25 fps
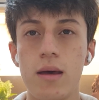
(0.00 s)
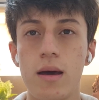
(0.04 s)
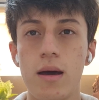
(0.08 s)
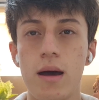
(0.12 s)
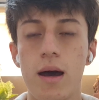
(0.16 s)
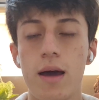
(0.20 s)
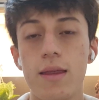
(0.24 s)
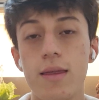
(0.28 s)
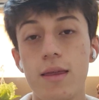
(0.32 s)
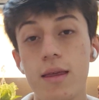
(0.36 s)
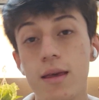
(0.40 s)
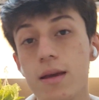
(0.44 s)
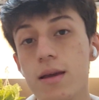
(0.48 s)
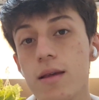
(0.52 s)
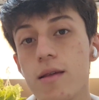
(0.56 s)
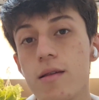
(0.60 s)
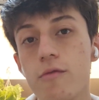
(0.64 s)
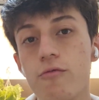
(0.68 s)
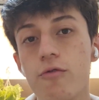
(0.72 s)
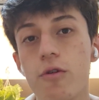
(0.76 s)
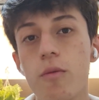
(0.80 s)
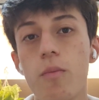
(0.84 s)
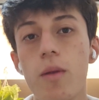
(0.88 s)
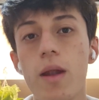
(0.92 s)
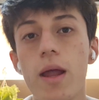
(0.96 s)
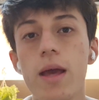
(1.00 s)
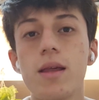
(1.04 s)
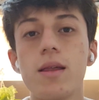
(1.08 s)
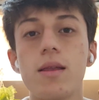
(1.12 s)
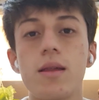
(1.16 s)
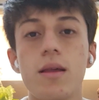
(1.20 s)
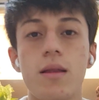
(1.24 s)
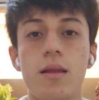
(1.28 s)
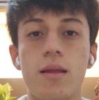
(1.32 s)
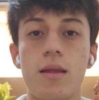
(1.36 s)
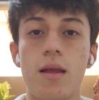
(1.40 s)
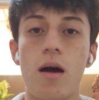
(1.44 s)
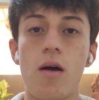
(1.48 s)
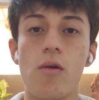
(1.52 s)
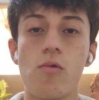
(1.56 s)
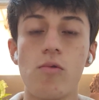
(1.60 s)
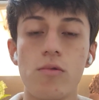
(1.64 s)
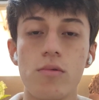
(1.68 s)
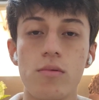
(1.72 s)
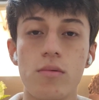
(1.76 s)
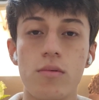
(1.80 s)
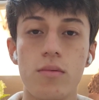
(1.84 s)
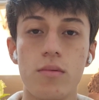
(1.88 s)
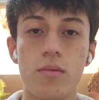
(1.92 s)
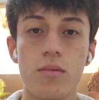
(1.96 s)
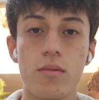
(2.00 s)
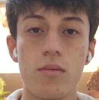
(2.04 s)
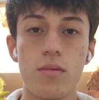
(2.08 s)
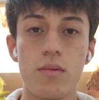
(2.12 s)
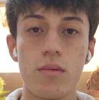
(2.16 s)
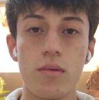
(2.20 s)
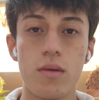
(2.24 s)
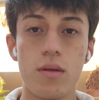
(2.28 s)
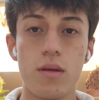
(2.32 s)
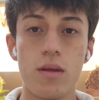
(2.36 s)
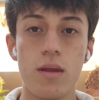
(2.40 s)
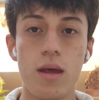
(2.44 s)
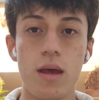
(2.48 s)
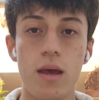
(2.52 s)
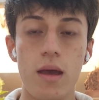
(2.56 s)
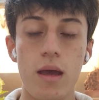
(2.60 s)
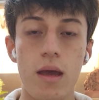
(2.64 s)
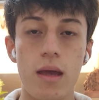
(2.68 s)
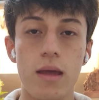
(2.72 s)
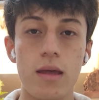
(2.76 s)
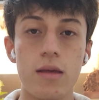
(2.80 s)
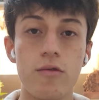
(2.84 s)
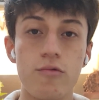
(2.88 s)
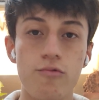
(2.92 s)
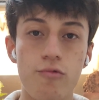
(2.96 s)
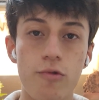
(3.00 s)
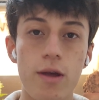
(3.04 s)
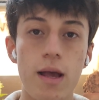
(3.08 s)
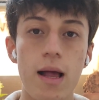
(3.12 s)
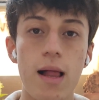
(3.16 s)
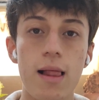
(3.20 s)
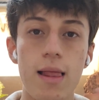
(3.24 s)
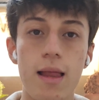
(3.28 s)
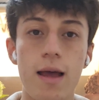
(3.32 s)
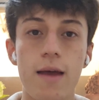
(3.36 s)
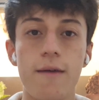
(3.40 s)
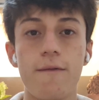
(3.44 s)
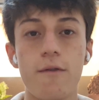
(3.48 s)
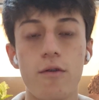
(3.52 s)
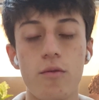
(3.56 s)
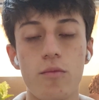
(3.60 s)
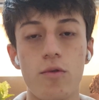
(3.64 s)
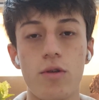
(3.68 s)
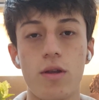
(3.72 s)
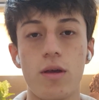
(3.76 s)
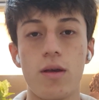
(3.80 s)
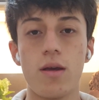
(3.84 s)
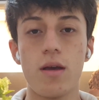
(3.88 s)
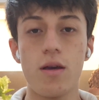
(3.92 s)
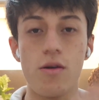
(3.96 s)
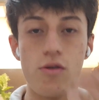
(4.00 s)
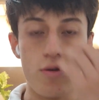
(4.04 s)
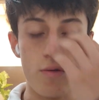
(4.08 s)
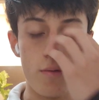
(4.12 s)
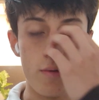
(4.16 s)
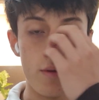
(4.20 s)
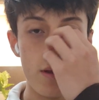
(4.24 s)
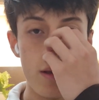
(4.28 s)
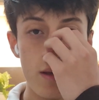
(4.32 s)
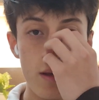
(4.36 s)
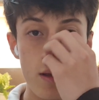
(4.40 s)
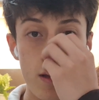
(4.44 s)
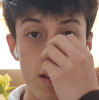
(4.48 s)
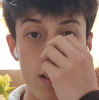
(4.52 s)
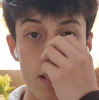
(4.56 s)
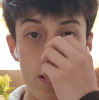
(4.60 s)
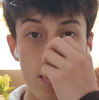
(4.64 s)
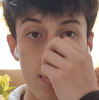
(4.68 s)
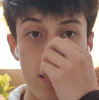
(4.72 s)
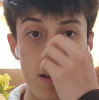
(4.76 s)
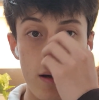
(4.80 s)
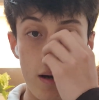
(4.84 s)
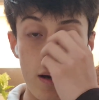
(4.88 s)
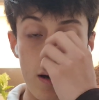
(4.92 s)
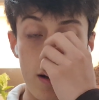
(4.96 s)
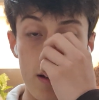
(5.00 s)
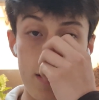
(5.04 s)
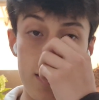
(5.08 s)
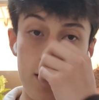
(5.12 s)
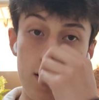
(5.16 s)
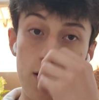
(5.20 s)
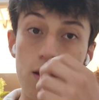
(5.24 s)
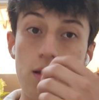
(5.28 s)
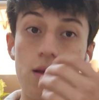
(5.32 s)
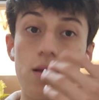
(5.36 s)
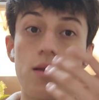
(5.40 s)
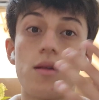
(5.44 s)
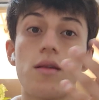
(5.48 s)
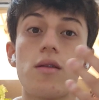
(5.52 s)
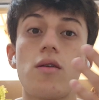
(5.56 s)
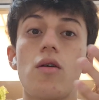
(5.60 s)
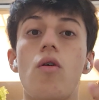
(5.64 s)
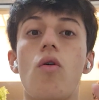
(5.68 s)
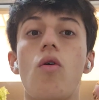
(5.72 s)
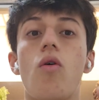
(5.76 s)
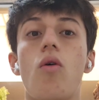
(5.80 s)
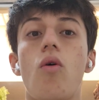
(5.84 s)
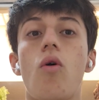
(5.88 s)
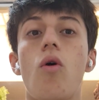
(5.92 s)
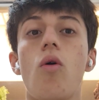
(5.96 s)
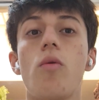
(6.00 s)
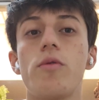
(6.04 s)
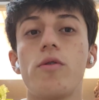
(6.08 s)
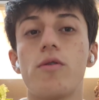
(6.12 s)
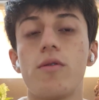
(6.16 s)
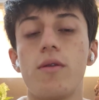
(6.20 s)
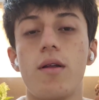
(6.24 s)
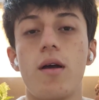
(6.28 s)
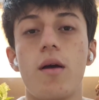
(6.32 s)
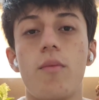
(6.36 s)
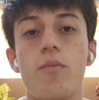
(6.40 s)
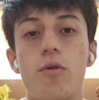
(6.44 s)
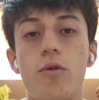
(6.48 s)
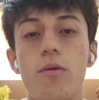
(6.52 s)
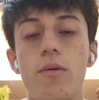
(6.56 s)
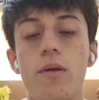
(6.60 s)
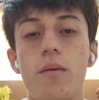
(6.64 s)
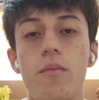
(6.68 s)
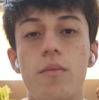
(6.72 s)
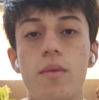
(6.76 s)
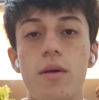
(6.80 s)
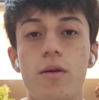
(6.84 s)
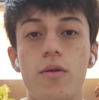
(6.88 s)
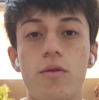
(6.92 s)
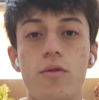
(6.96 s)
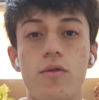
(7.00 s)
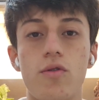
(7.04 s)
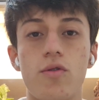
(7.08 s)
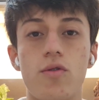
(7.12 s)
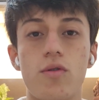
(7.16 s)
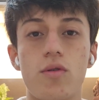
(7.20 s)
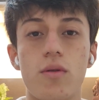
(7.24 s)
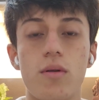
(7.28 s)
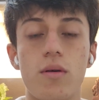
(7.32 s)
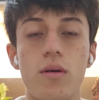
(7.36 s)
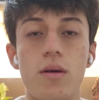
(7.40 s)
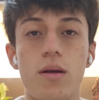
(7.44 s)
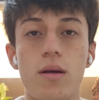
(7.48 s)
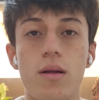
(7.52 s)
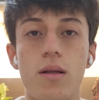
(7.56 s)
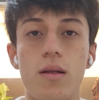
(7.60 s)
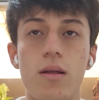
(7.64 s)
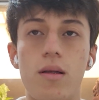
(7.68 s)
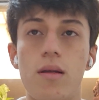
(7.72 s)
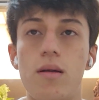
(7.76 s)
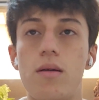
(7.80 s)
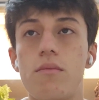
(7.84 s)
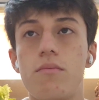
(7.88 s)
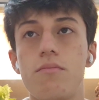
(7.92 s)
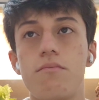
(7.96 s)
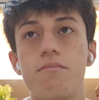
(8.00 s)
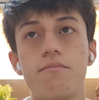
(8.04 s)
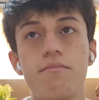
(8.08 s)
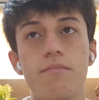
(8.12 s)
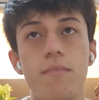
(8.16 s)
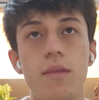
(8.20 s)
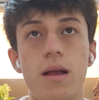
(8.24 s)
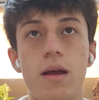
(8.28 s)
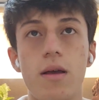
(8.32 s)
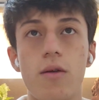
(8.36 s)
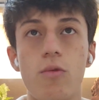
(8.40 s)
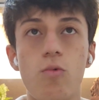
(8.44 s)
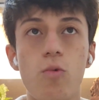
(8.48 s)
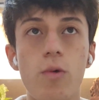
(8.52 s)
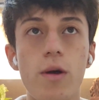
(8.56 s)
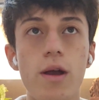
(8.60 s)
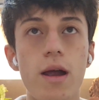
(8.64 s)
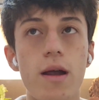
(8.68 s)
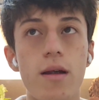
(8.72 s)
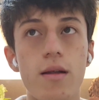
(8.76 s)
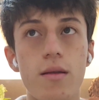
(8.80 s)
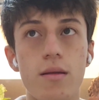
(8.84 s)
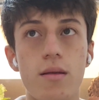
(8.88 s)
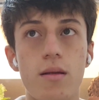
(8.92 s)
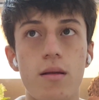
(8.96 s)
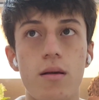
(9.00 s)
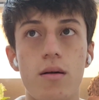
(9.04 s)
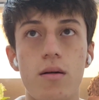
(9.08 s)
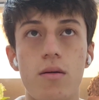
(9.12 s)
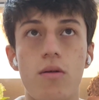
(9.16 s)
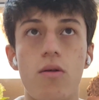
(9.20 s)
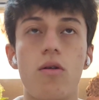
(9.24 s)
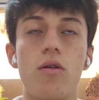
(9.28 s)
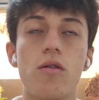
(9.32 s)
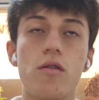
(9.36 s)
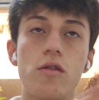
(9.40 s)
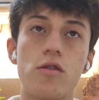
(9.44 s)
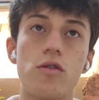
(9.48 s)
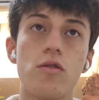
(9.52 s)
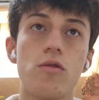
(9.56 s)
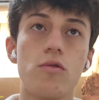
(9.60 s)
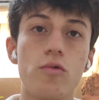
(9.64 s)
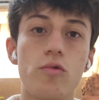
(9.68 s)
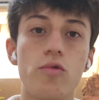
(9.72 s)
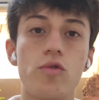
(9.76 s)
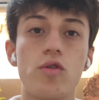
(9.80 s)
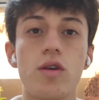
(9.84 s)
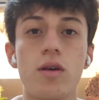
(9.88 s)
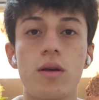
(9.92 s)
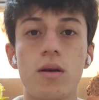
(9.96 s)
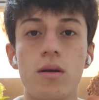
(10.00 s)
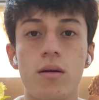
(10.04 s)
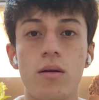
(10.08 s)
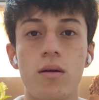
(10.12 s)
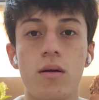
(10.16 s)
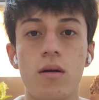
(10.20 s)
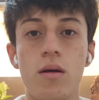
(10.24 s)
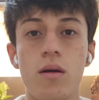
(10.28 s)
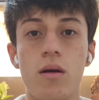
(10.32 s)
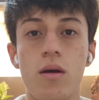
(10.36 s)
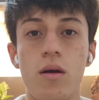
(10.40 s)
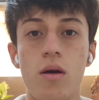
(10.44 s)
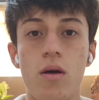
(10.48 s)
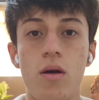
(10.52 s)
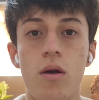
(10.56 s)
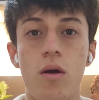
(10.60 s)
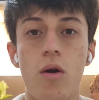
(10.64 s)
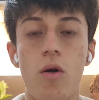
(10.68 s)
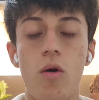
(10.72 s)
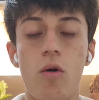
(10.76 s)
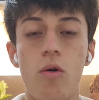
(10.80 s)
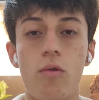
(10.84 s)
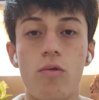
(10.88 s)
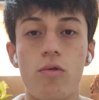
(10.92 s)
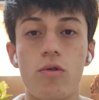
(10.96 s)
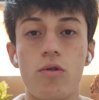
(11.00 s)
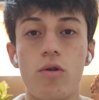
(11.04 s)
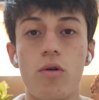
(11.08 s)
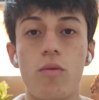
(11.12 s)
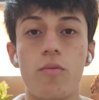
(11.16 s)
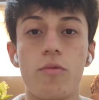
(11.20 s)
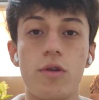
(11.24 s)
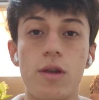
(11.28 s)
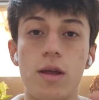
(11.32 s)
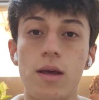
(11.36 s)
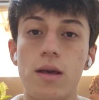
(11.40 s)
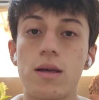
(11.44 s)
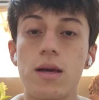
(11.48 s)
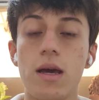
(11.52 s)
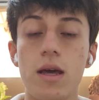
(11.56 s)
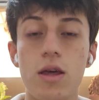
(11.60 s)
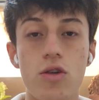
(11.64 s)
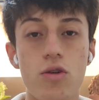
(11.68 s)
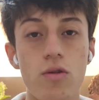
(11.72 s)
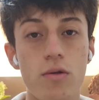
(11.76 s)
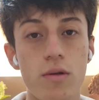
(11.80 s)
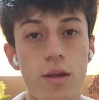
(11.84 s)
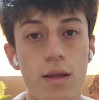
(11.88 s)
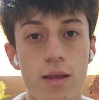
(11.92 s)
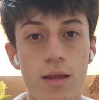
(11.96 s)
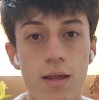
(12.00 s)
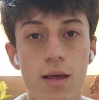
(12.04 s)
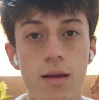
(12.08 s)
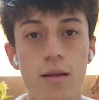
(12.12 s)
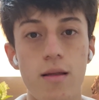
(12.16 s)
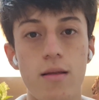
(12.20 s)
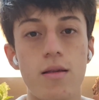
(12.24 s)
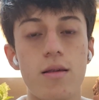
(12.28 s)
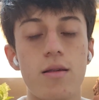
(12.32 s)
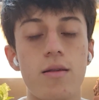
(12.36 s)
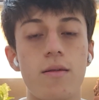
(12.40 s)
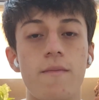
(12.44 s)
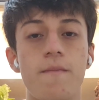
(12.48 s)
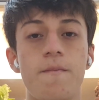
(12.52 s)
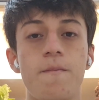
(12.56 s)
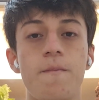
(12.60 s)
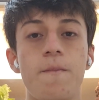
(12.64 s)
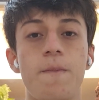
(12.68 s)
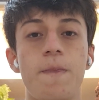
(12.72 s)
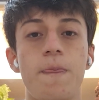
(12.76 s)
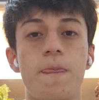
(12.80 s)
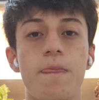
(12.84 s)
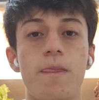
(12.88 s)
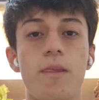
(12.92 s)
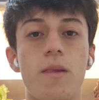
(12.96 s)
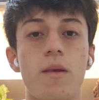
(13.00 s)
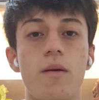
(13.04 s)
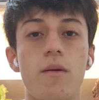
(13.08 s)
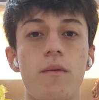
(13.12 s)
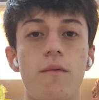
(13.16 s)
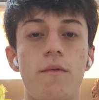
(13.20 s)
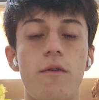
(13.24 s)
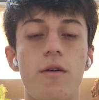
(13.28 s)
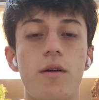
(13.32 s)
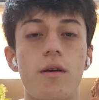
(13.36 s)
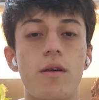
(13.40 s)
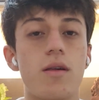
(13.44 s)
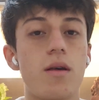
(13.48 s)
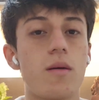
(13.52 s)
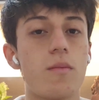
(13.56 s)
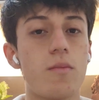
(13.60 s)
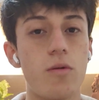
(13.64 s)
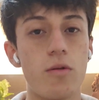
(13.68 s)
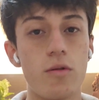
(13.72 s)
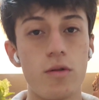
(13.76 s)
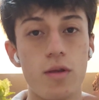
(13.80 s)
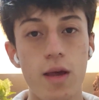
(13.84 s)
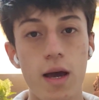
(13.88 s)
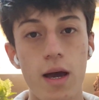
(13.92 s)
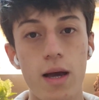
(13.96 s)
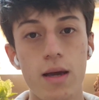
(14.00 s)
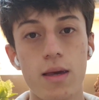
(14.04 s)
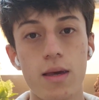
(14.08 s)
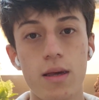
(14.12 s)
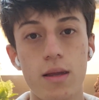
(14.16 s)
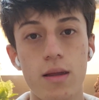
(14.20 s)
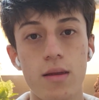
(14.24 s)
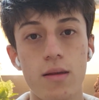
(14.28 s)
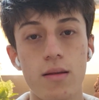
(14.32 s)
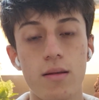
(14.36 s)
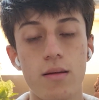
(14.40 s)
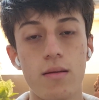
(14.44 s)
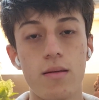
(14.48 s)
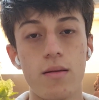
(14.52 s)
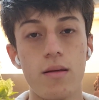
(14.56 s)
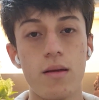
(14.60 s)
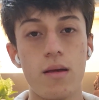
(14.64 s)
I think is replacing now the in real life communication, and it's obviously a problem because, like, we are also losing our communication skills. For example, talking